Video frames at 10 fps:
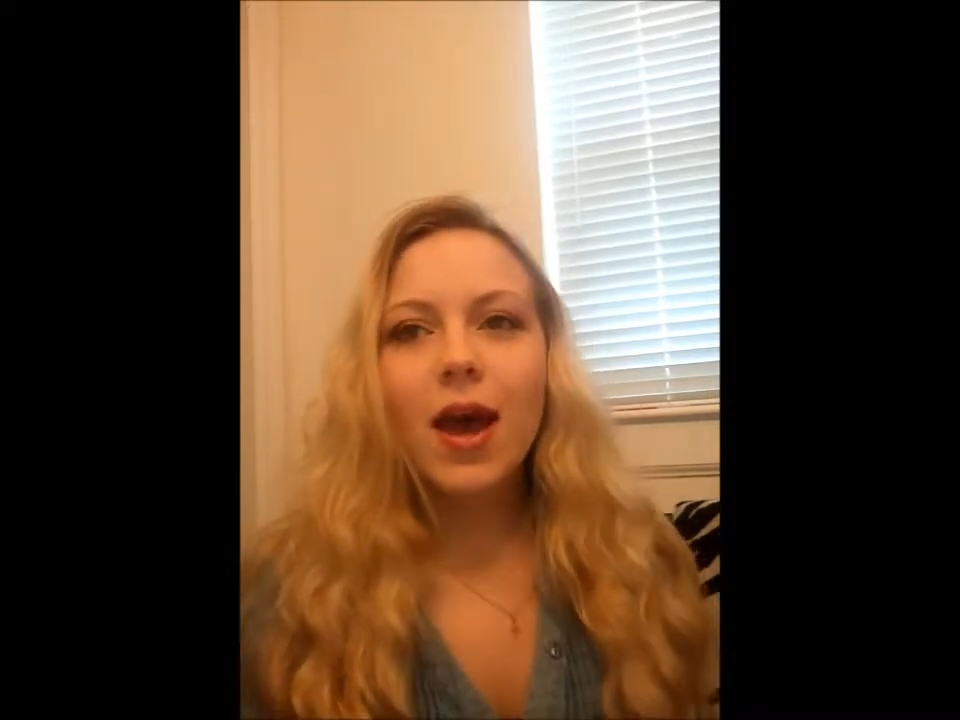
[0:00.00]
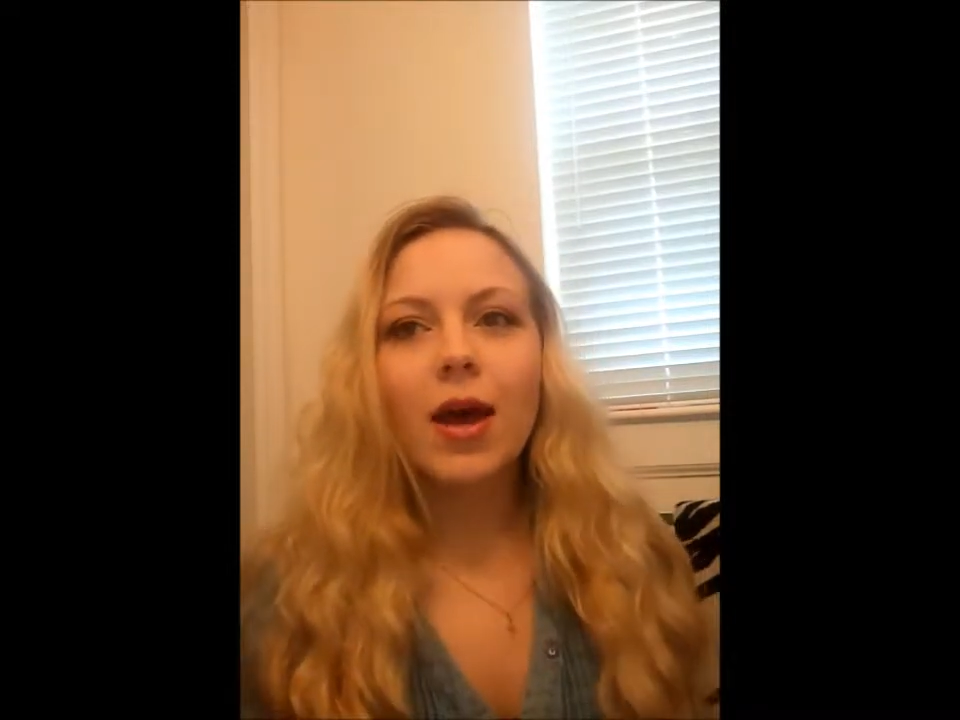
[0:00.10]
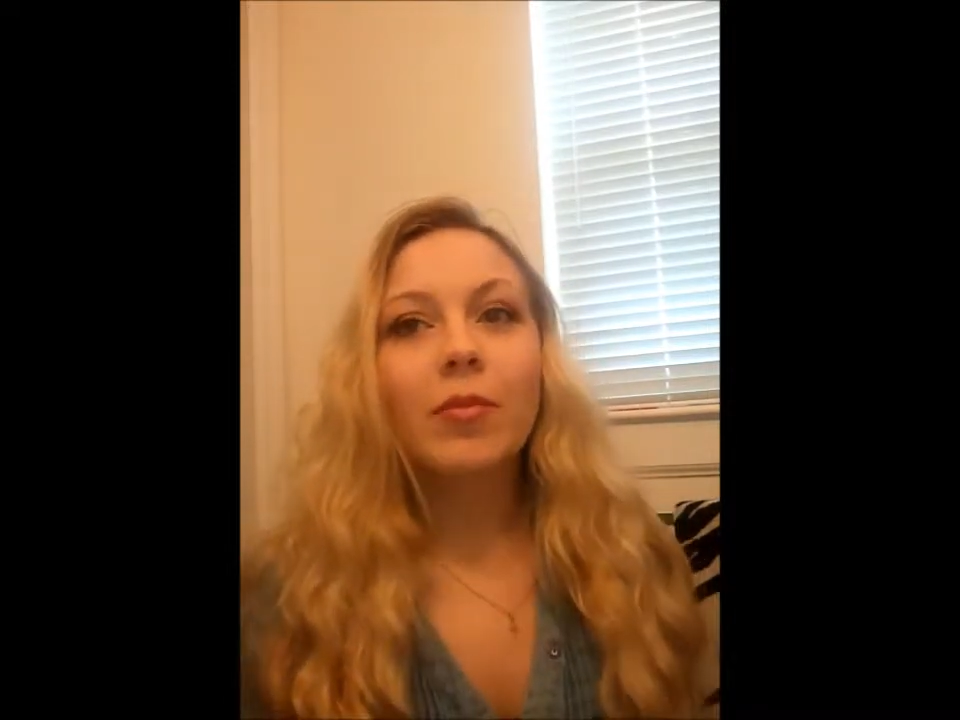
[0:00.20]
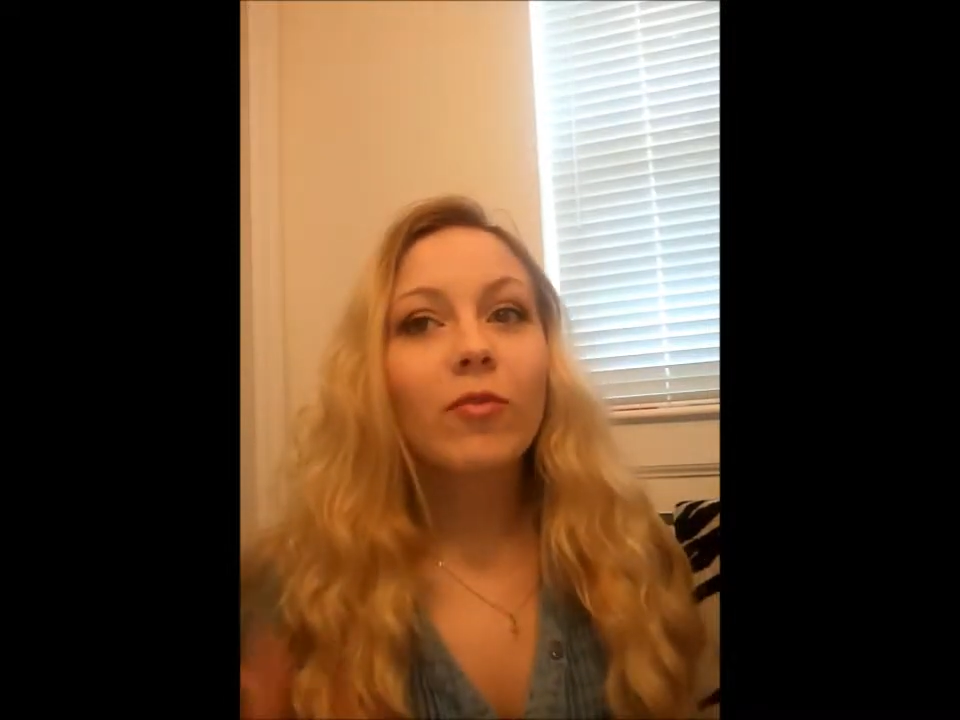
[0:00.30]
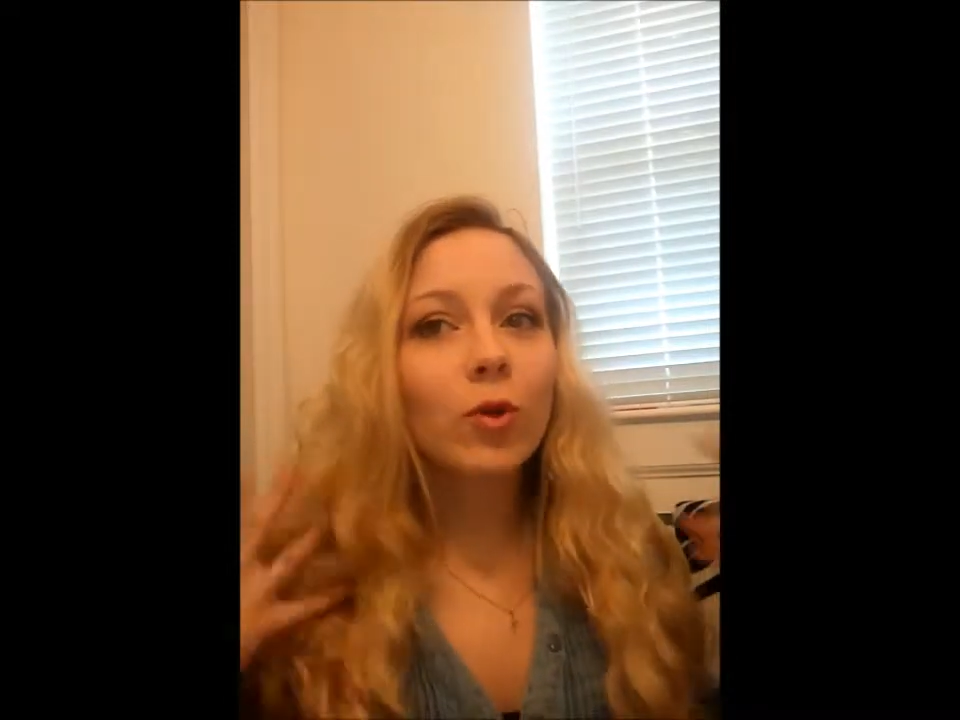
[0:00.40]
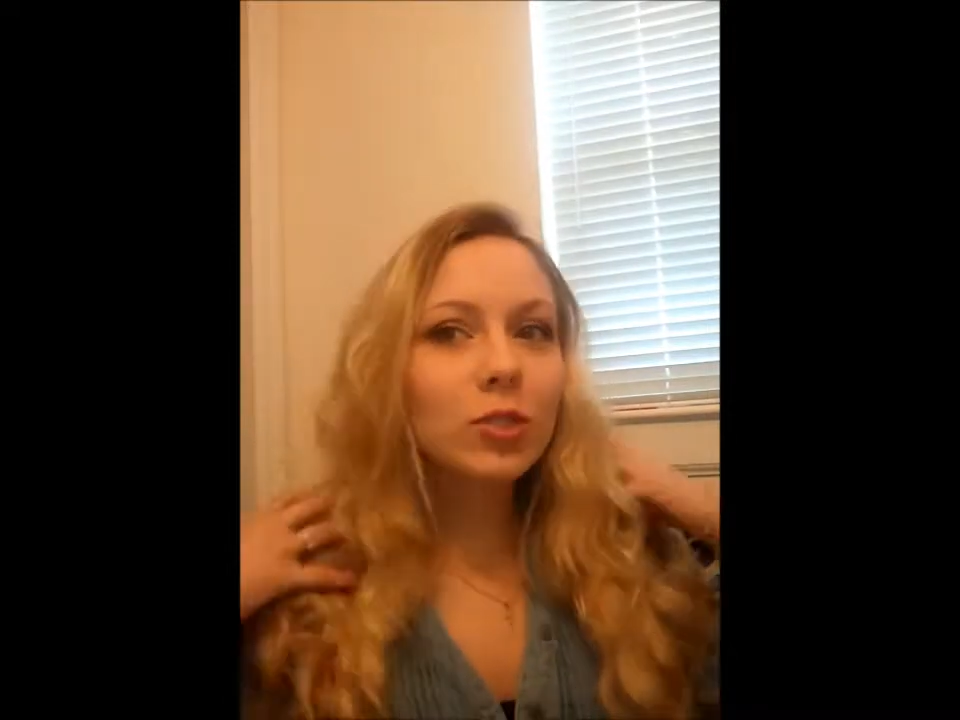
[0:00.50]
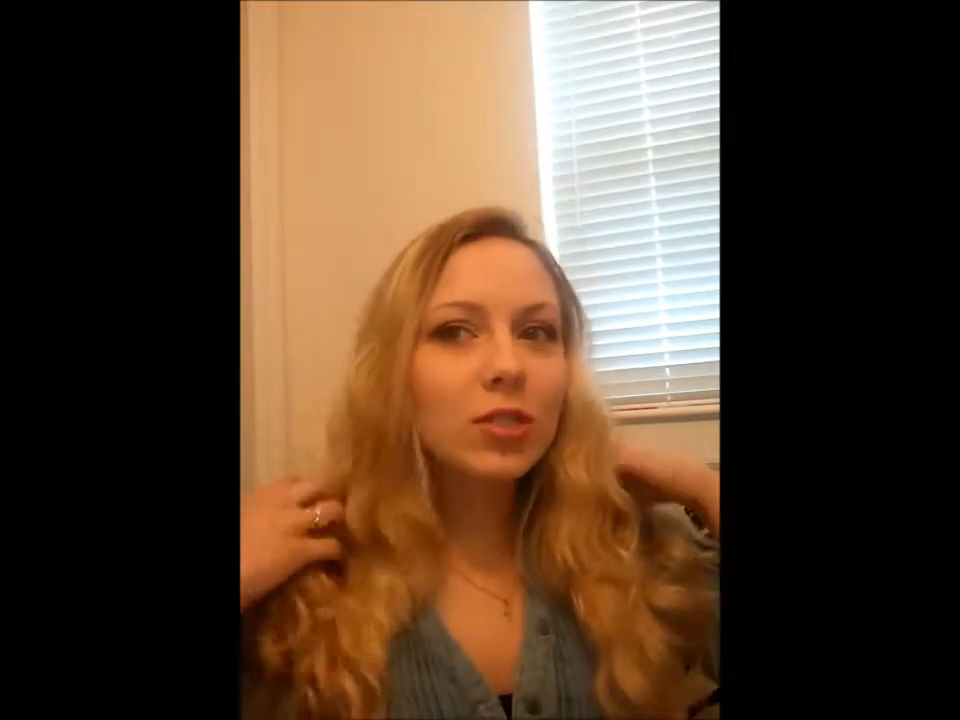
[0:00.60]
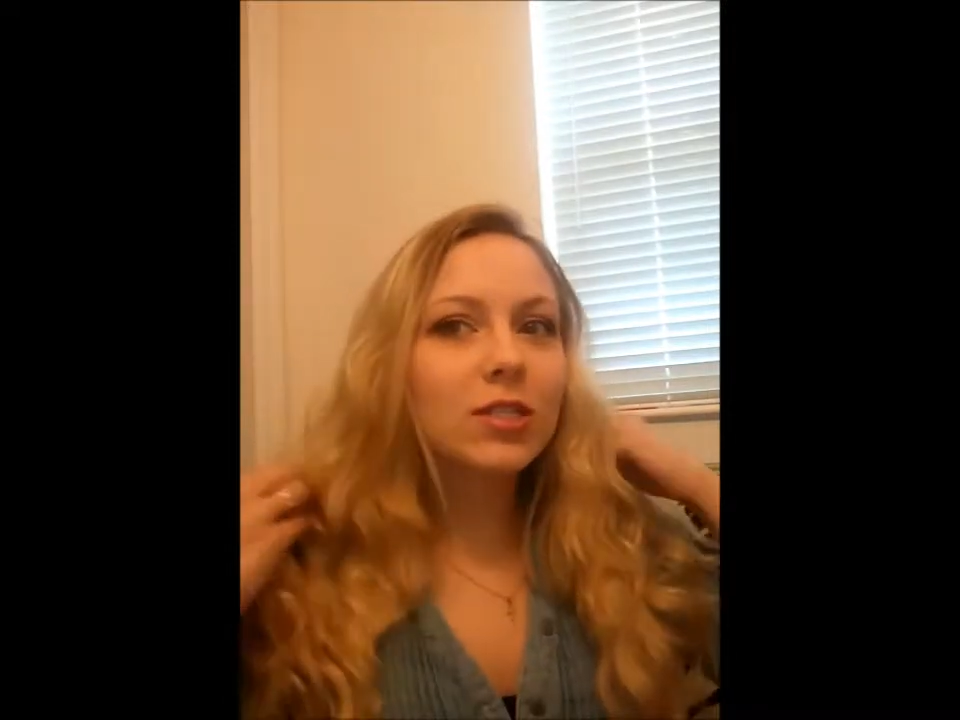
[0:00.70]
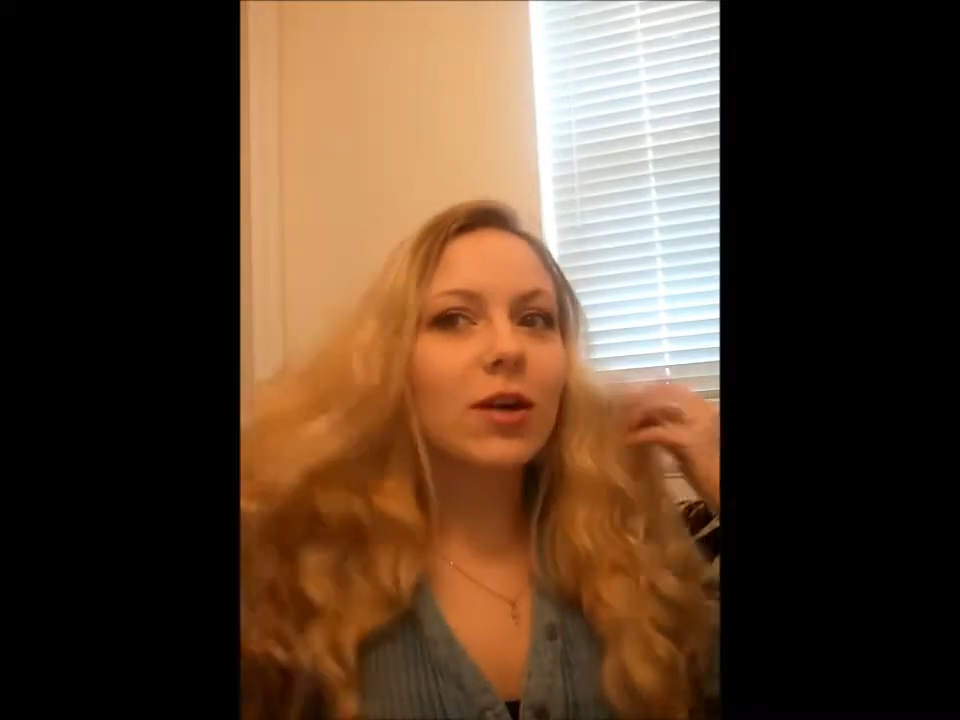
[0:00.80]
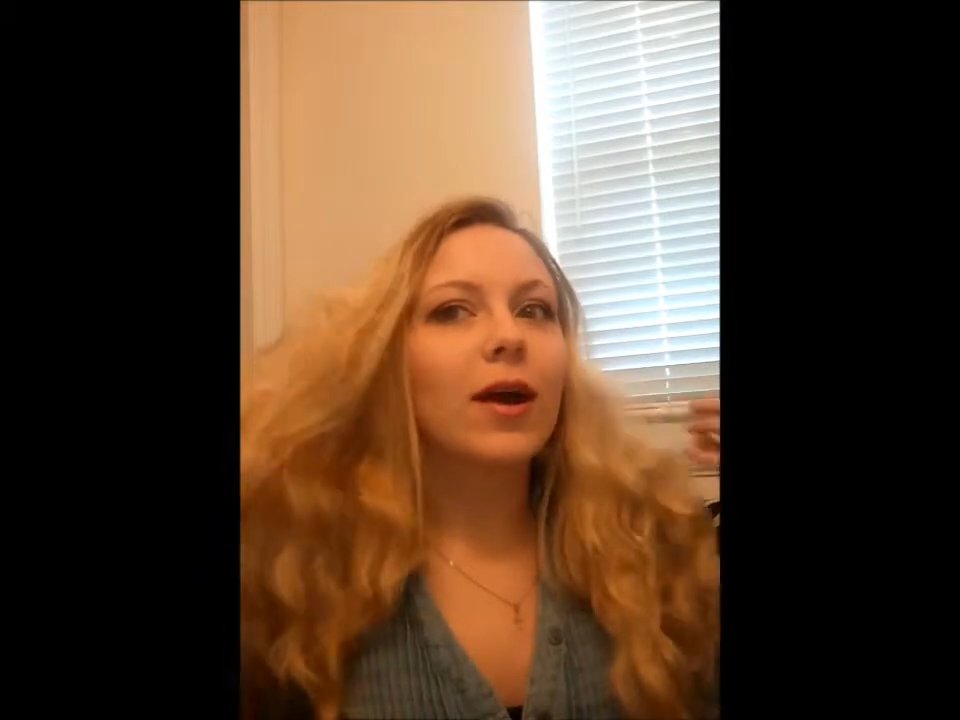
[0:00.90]
Of course
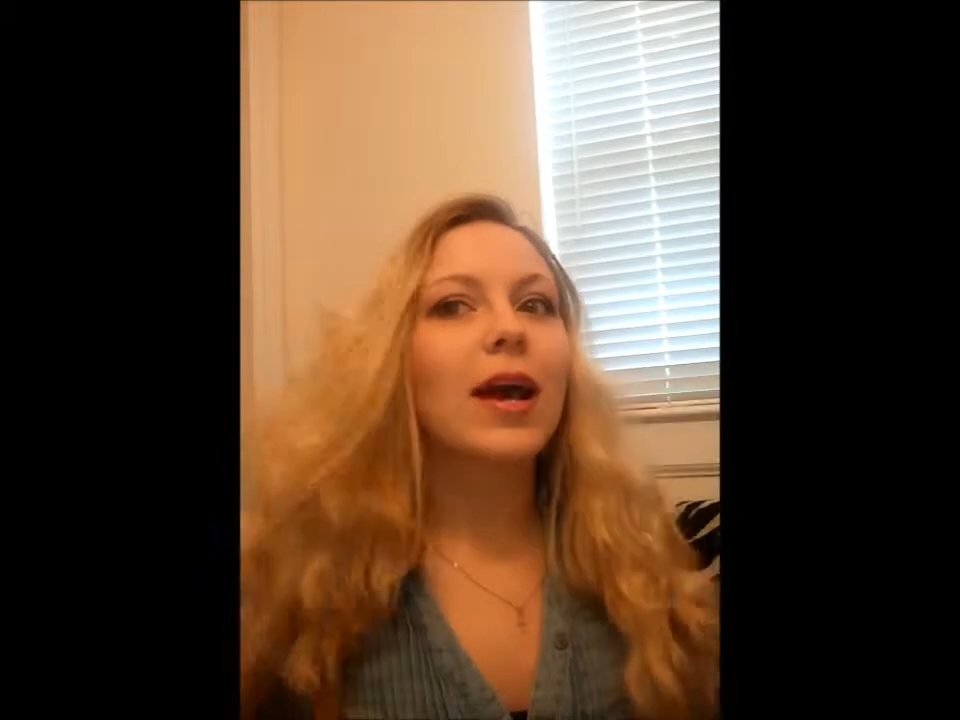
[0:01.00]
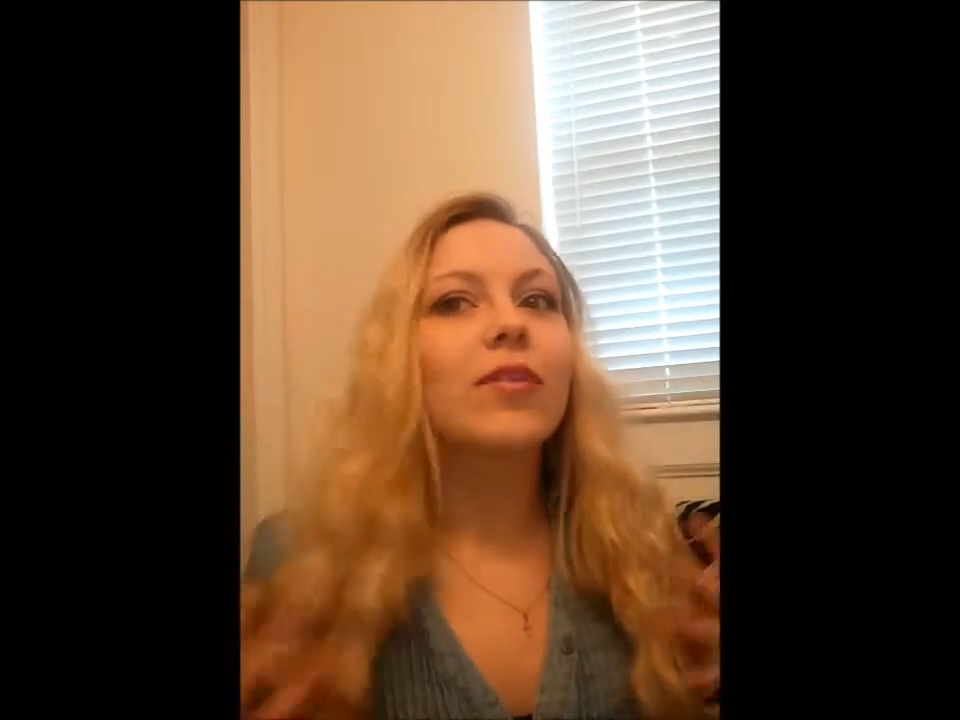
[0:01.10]
you can tell I